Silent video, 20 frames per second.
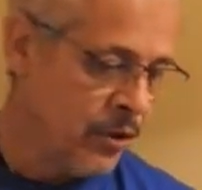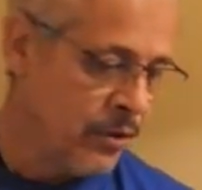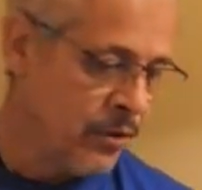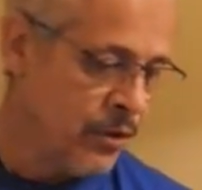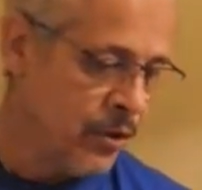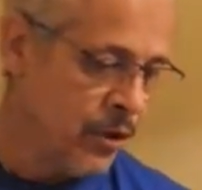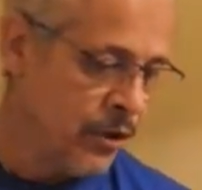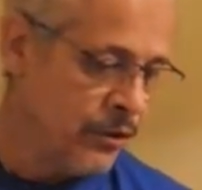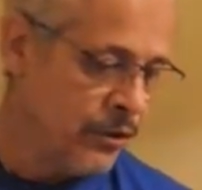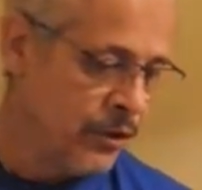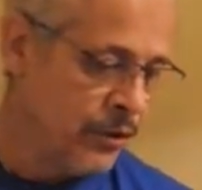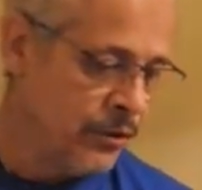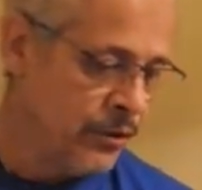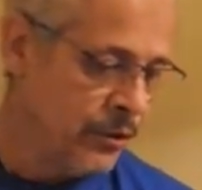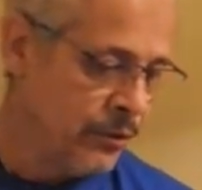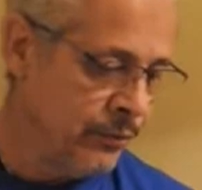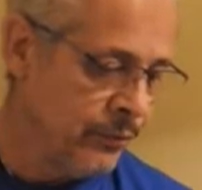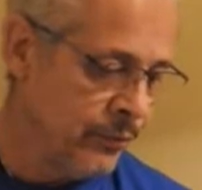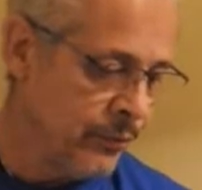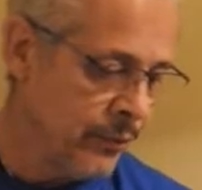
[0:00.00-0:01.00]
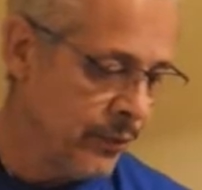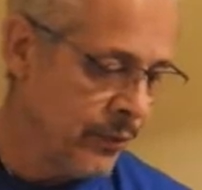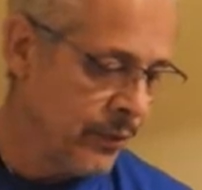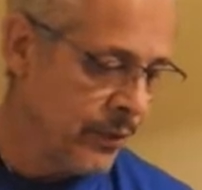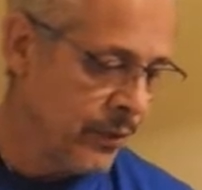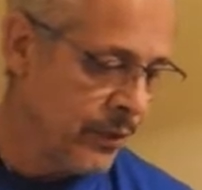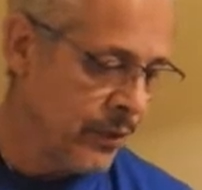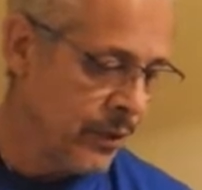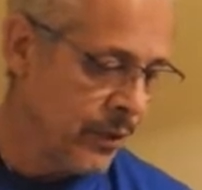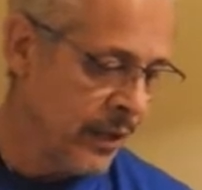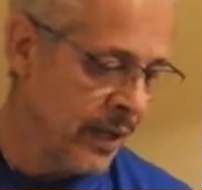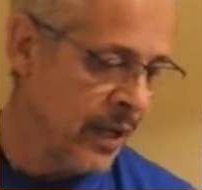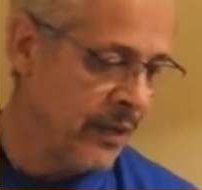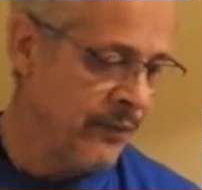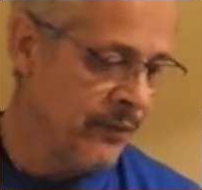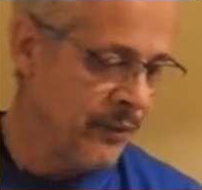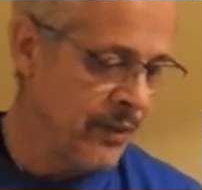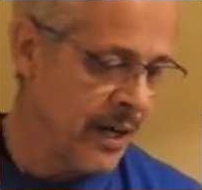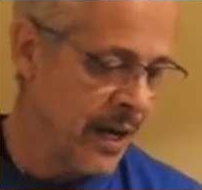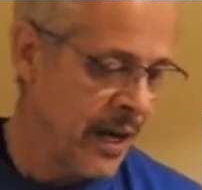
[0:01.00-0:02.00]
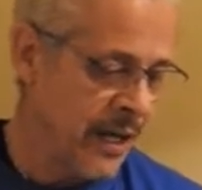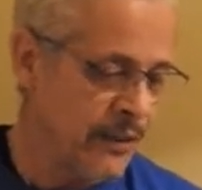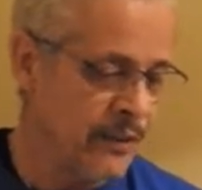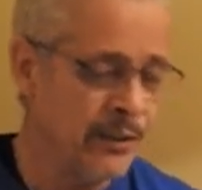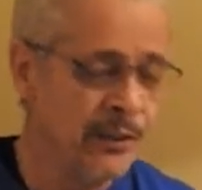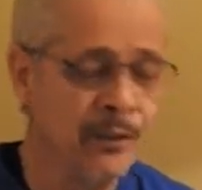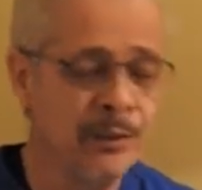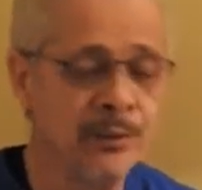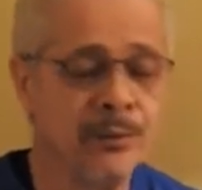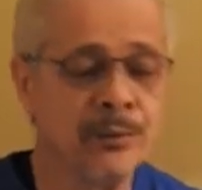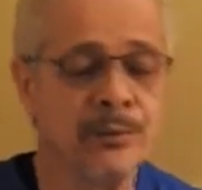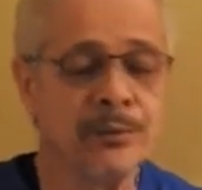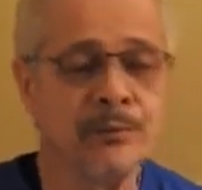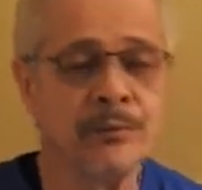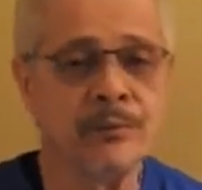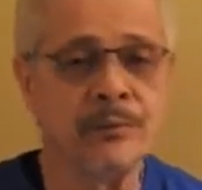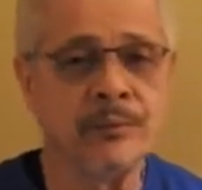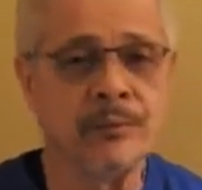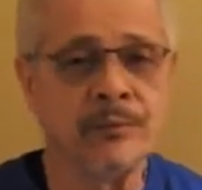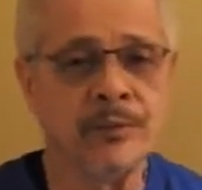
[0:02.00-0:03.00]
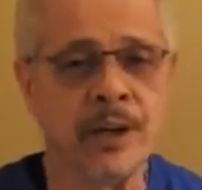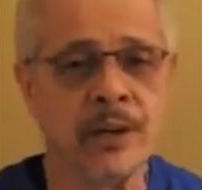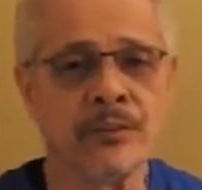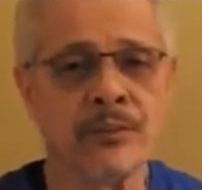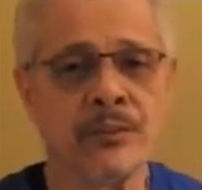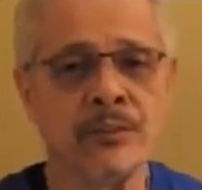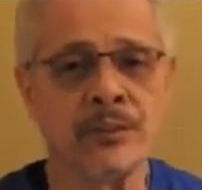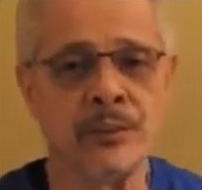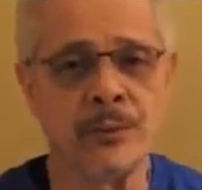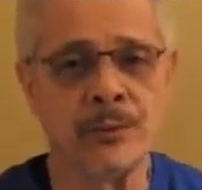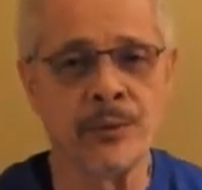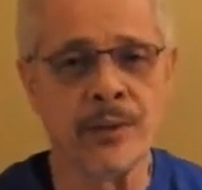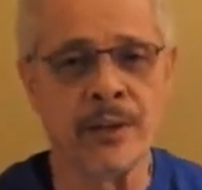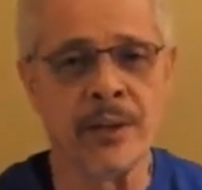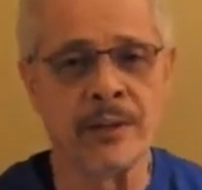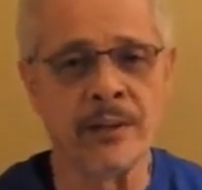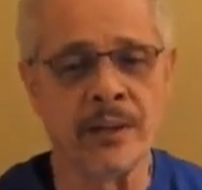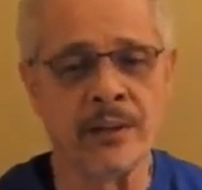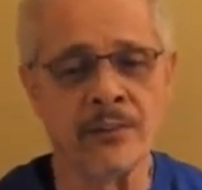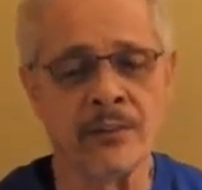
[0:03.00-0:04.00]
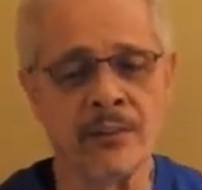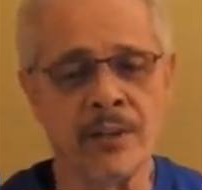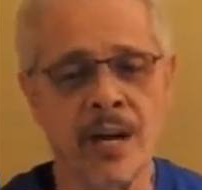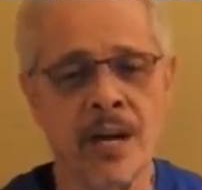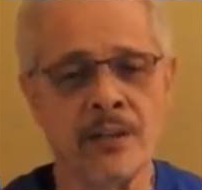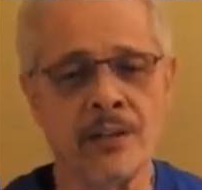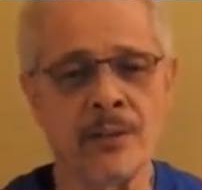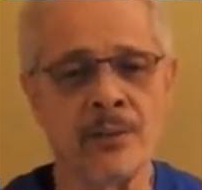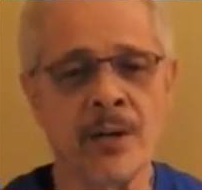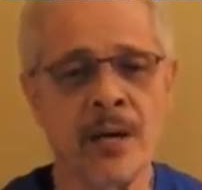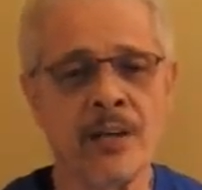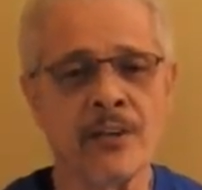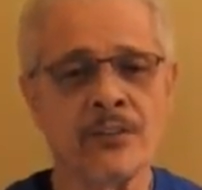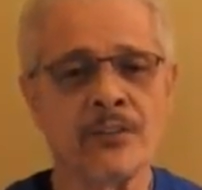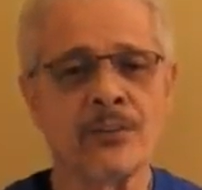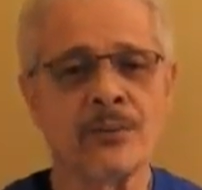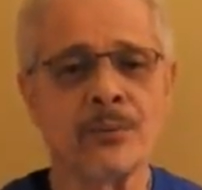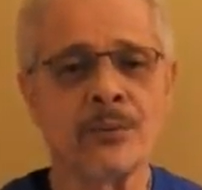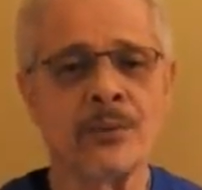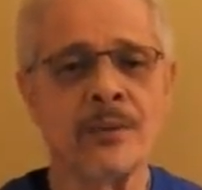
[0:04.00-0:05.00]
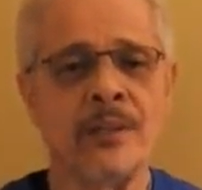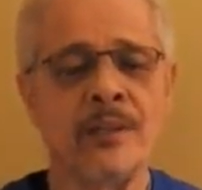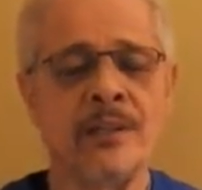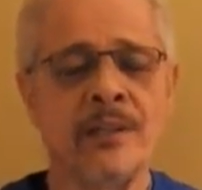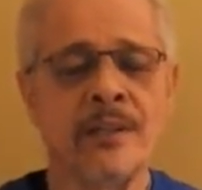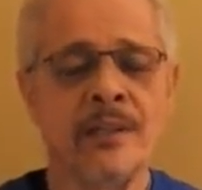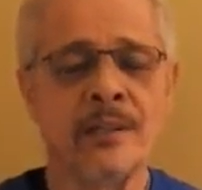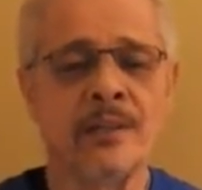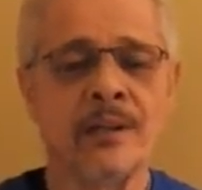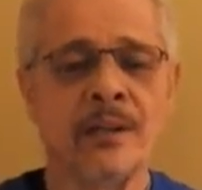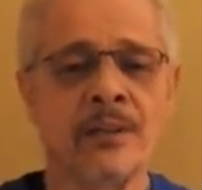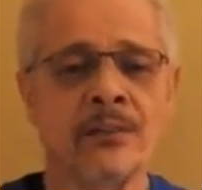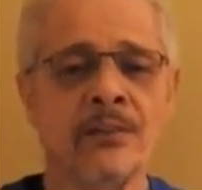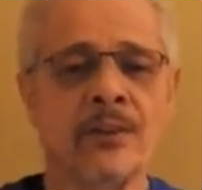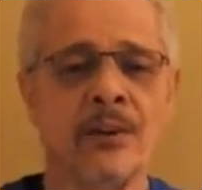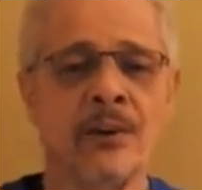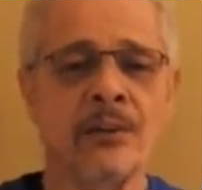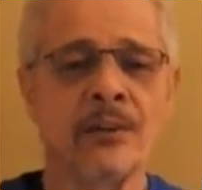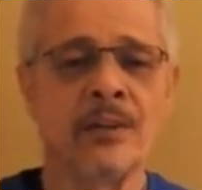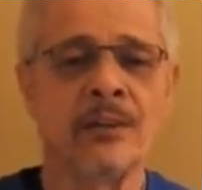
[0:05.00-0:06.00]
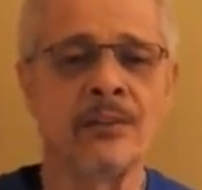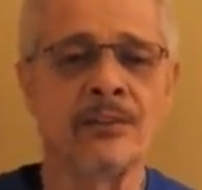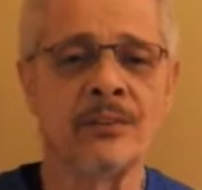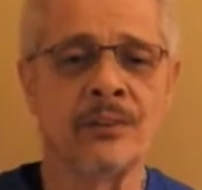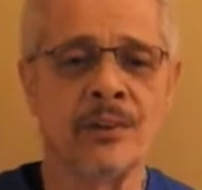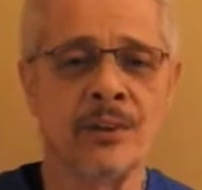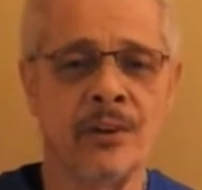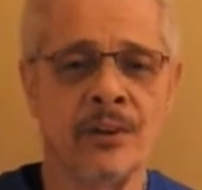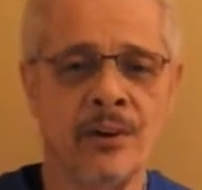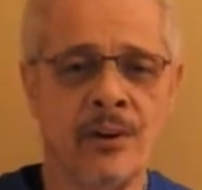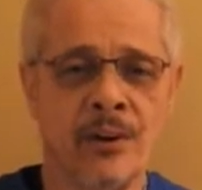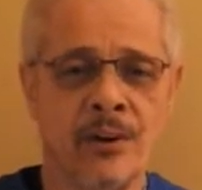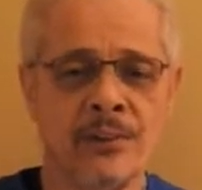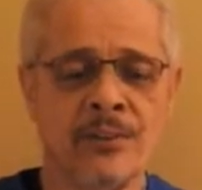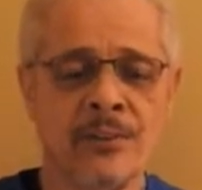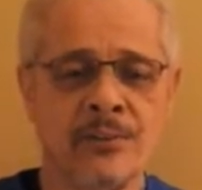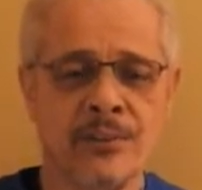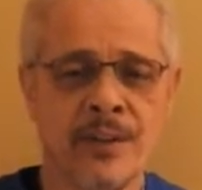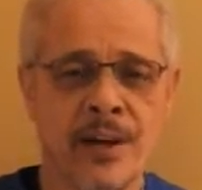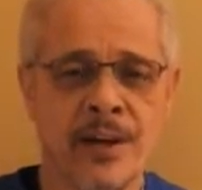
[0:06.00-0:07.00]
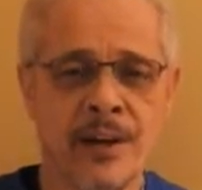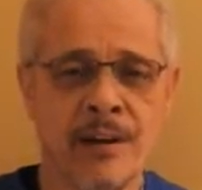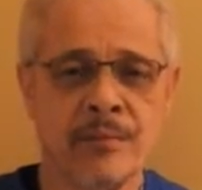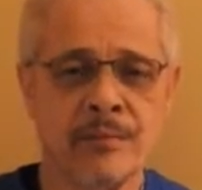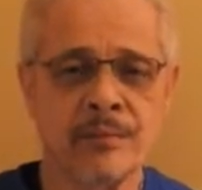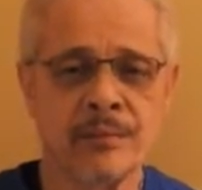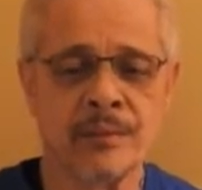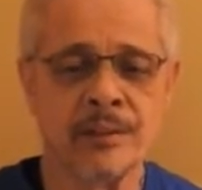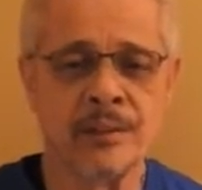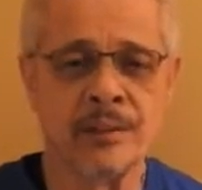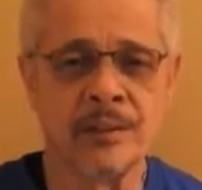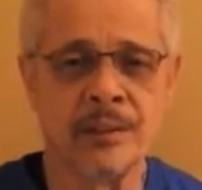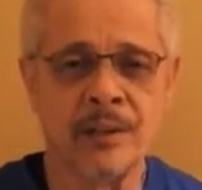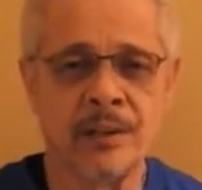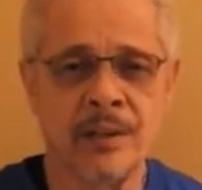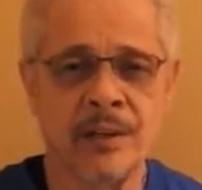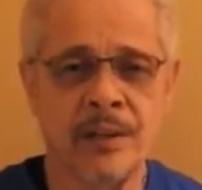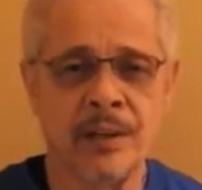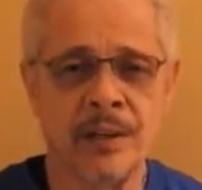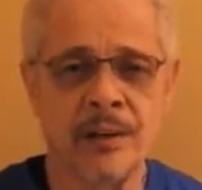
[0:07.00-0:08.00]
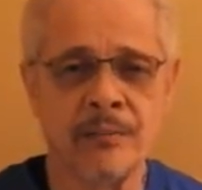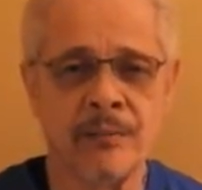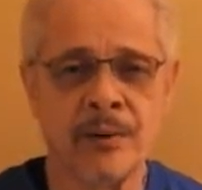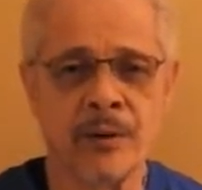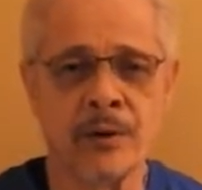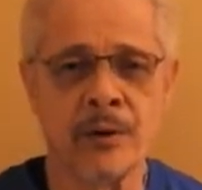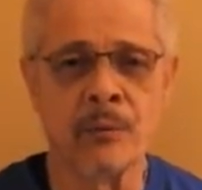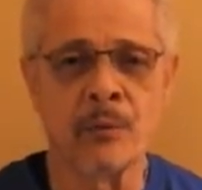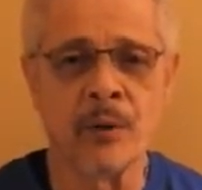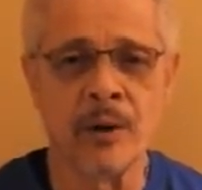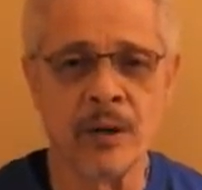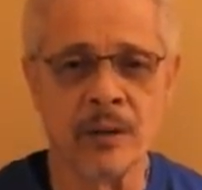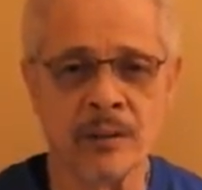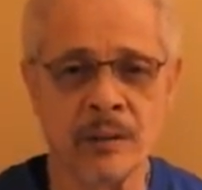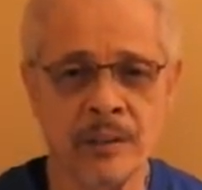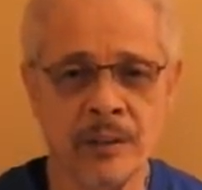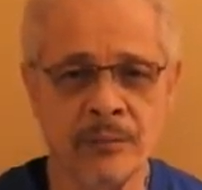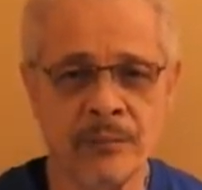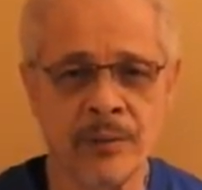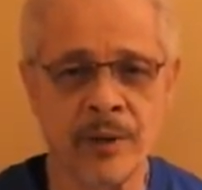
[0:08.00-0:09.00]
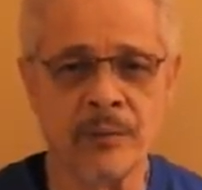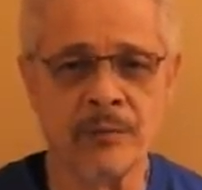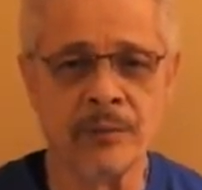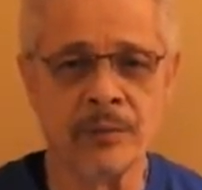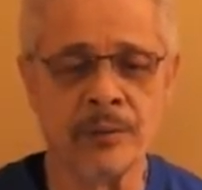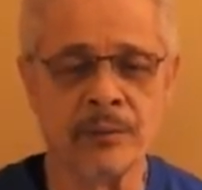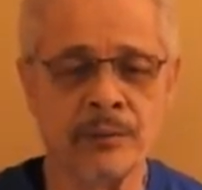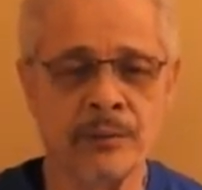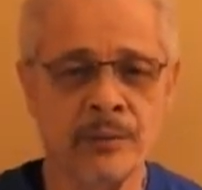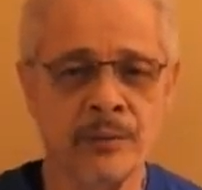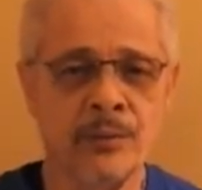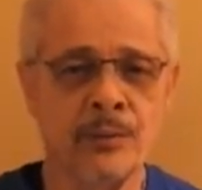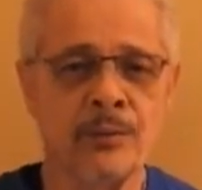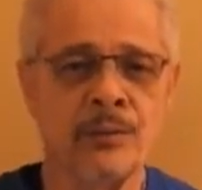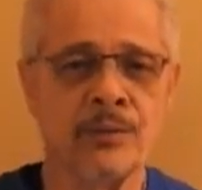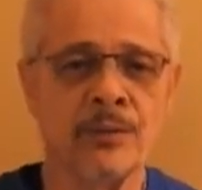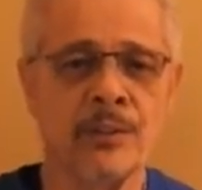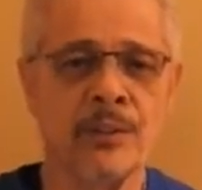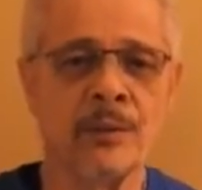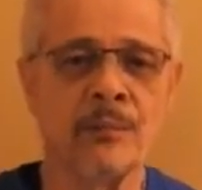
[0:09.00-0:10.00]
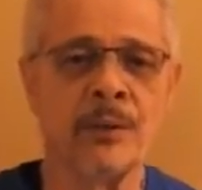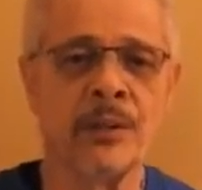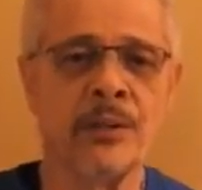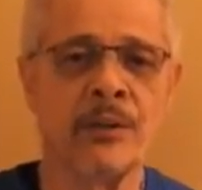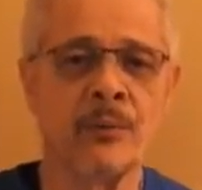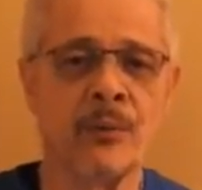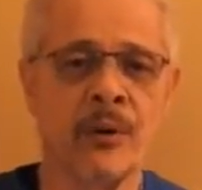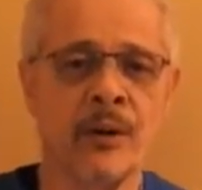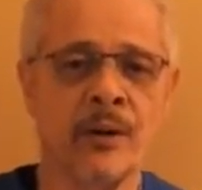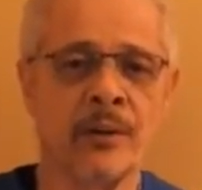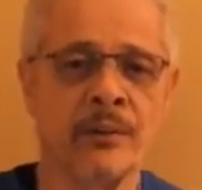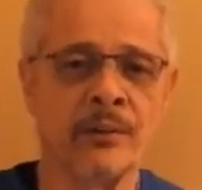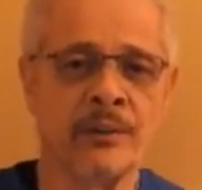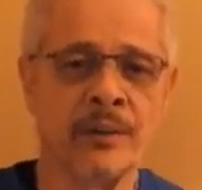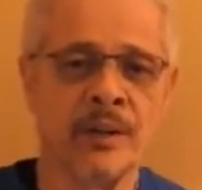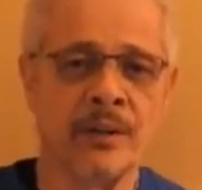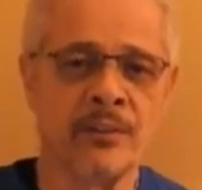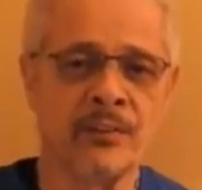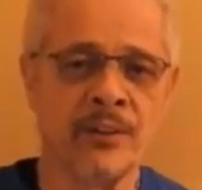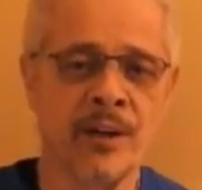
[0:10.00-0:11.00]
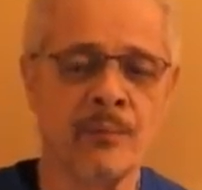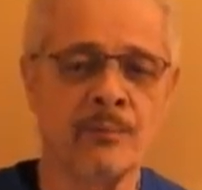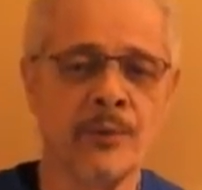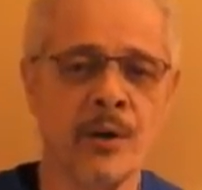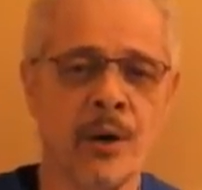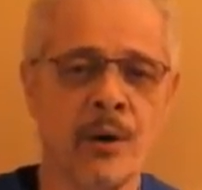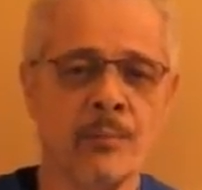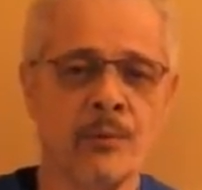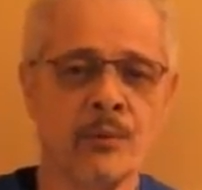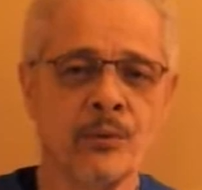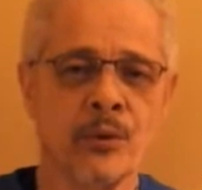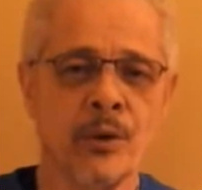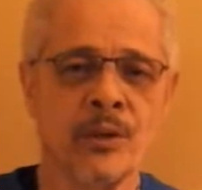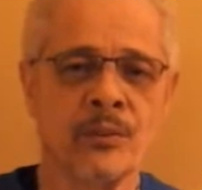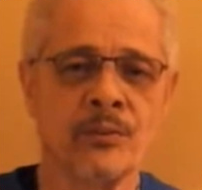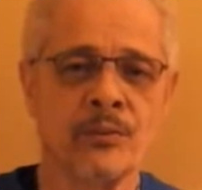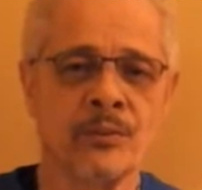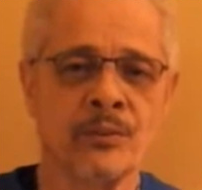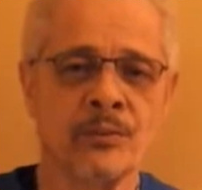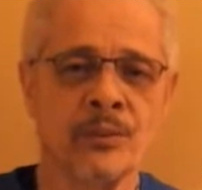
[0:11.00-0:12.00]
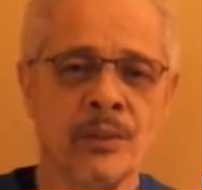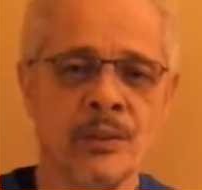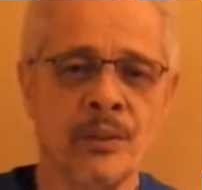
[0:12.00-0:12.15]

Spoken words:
Your union, SEIU, doesn't do that. SEIU has 3 attorneys on staff, and very rarely, if ever, do you see them anywhere except arbitration.